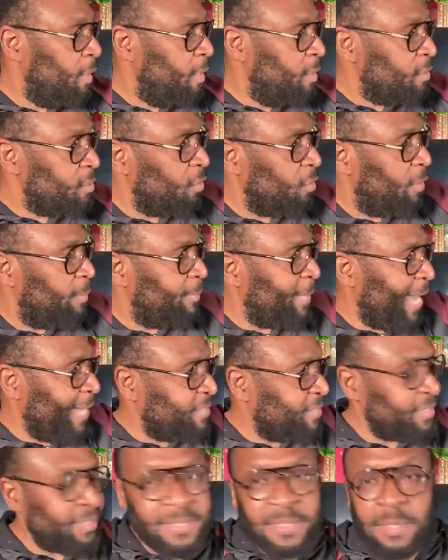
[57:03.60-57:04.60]
So I'm
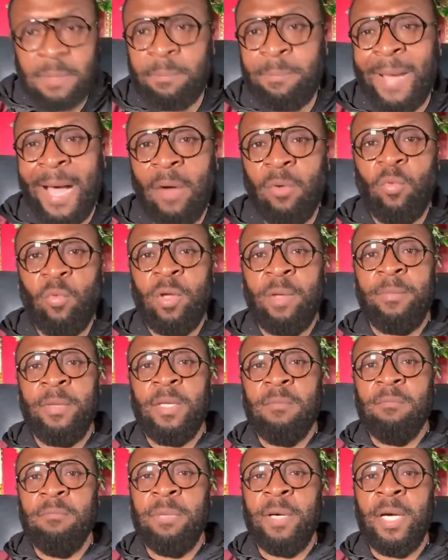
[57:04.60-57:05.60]
not just about
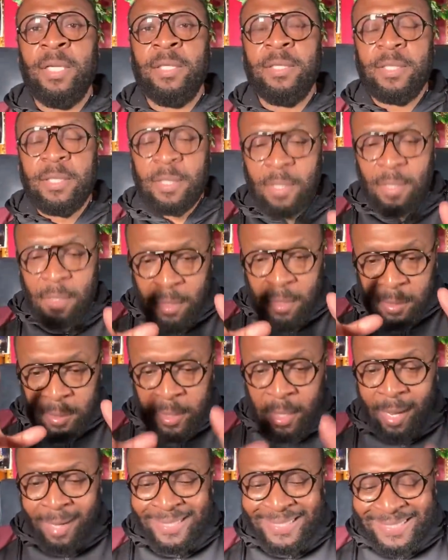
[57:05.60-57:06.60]
women, but
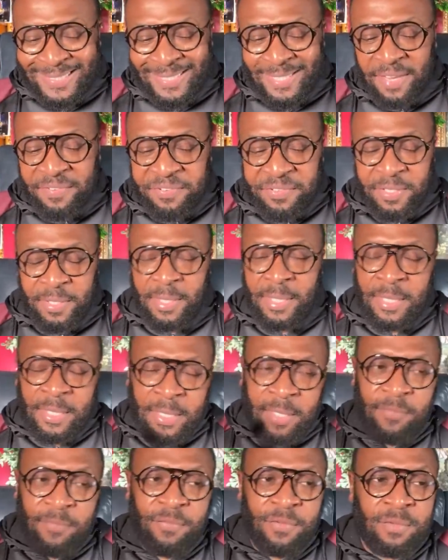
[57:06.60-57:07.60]
God has definitely
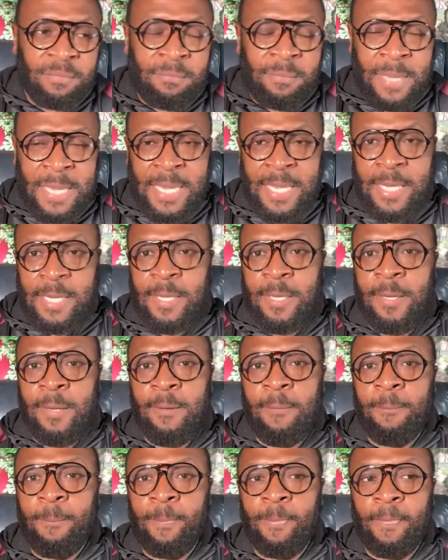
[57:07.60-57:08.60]
given me
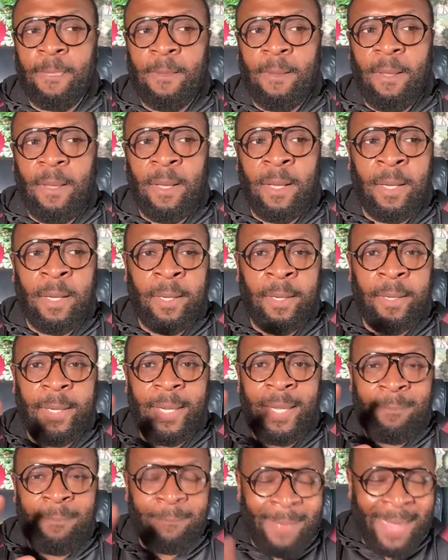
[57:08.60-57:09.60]
uh,
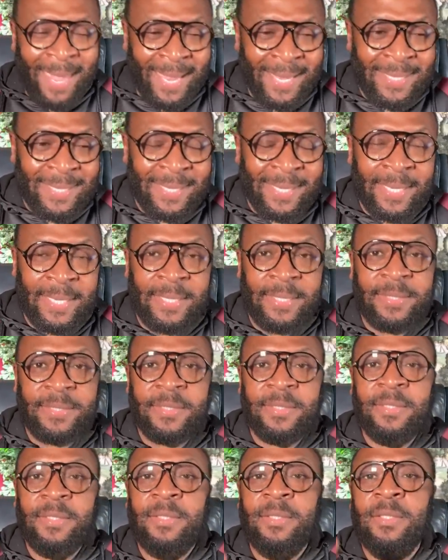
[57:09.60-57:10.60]
a mandate
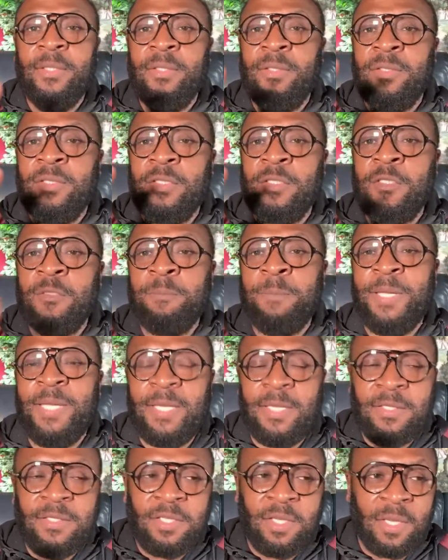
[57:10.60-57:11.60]
to
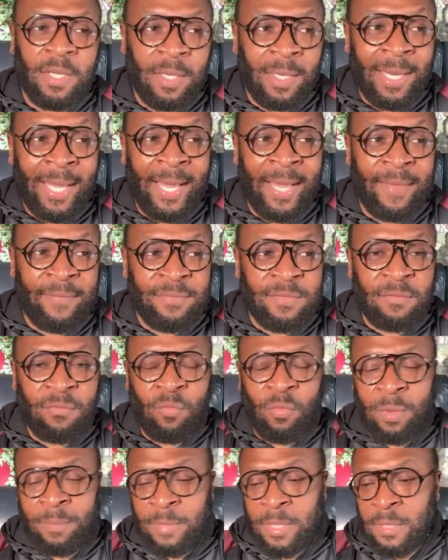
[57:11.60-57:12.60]
speak into the lives of
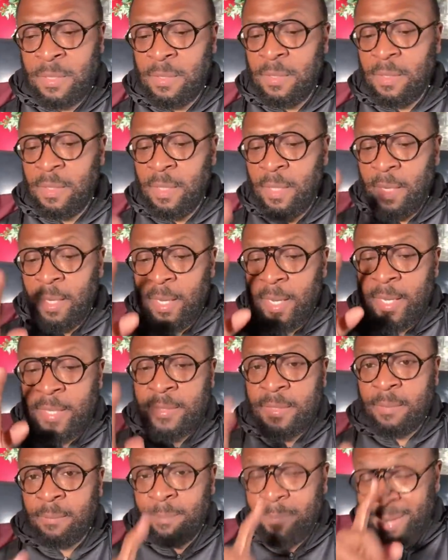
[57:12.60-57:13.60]
women
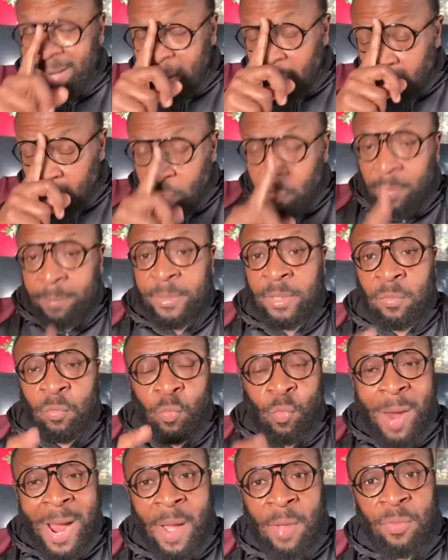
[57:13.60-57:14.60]
and empower women
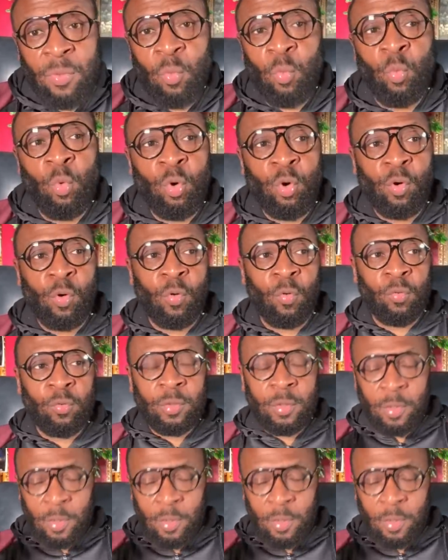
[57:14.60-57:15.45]
around the world